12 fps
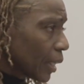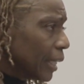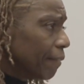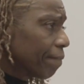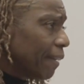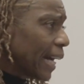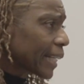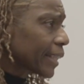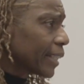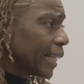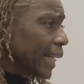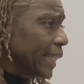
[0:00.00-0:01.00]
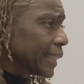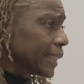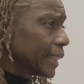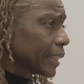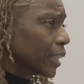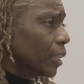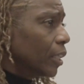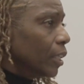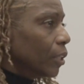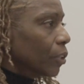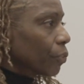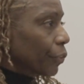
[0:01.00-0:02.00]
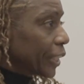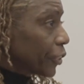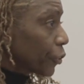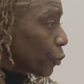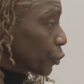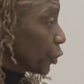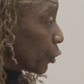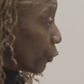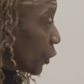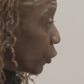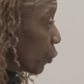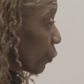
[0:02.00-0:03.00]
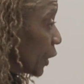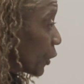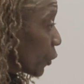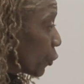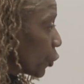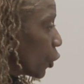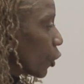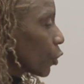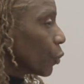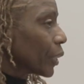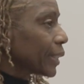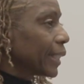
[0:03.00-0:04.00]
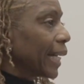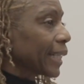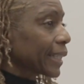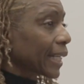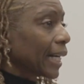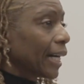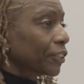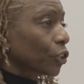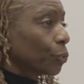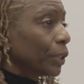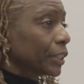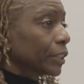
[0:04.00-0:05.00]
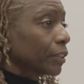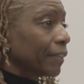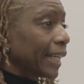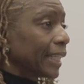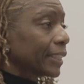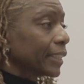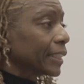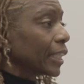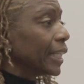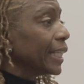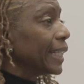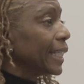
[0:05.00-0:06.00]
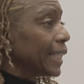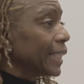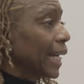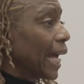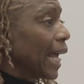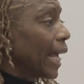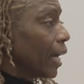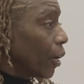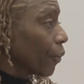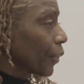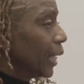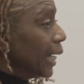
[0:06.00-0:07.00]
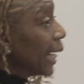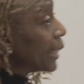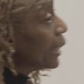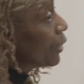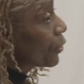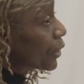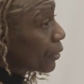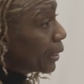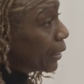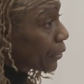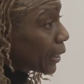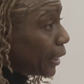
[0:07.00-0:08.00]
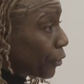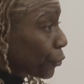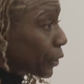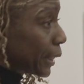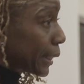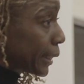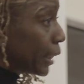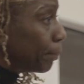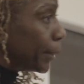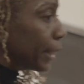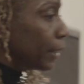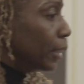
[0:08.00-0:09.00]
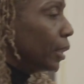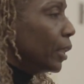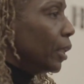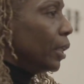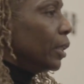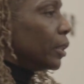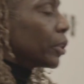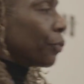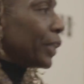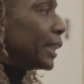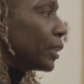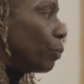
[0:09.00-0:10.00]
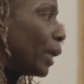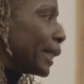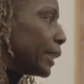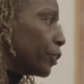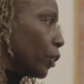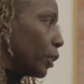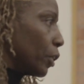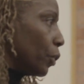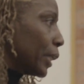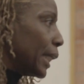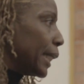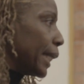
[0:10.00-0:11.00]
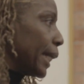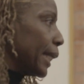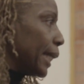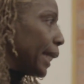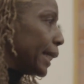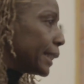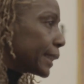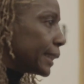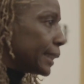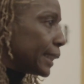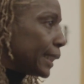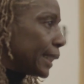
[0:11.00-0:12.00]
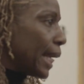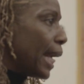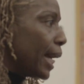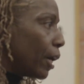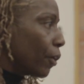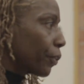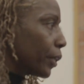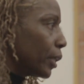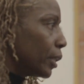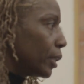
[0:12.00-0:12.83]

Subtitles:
In fact, the ACEs research, the original research, looked at the consequences of ACEs in health. And here's an interesting tidbit. The reason why they started looking at ACEs in health